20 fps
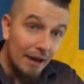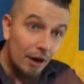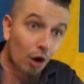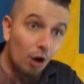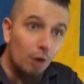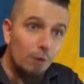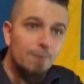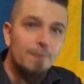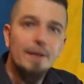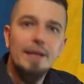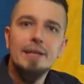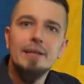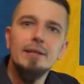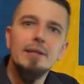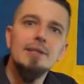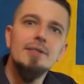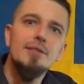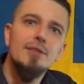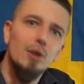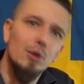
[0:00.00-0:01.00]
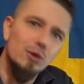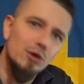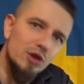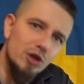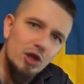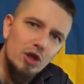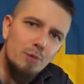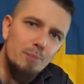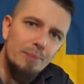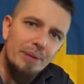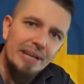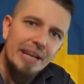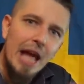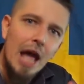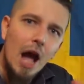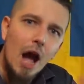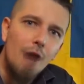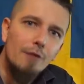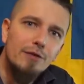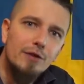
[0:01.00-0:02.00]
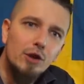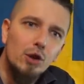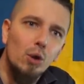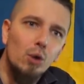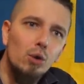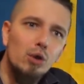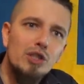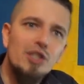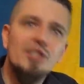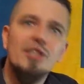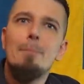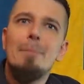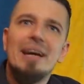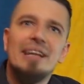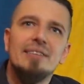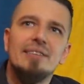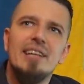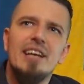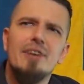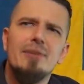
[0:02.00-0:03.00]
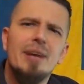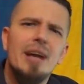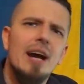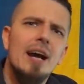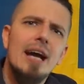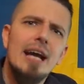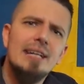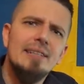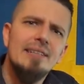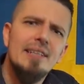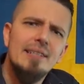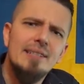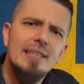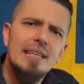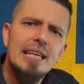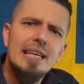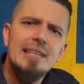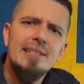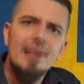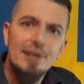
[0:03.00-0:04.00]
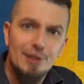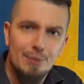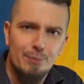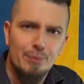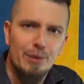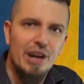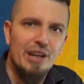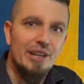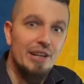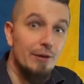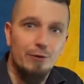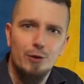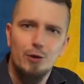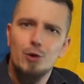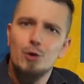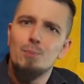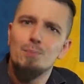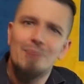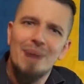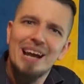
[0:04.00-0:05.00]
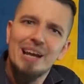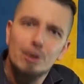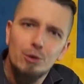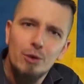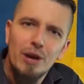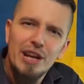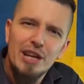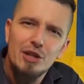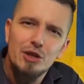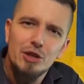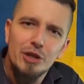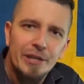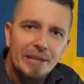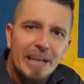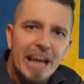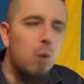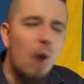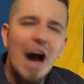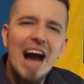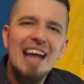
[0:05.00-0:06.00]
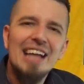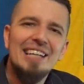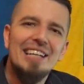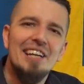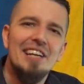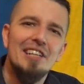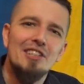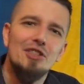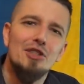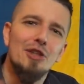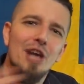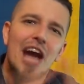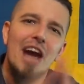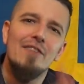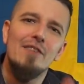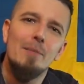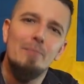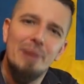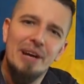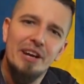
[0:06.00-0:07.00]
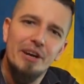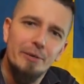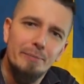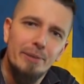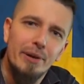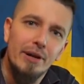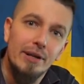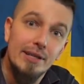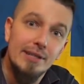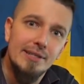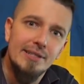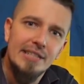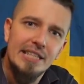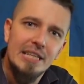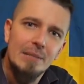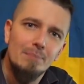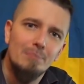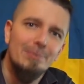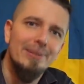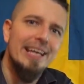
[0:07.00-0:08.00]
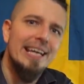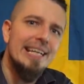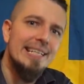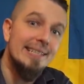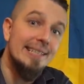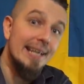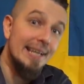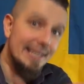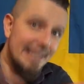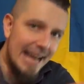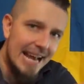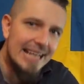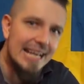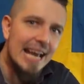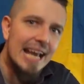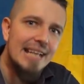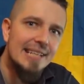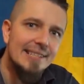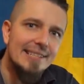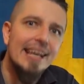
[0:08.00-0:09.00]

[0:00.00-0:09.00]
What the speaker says: the whole thing is so stupid. Of course, bacteria and disease spread through migration. Why didn't you have a better policy in place decades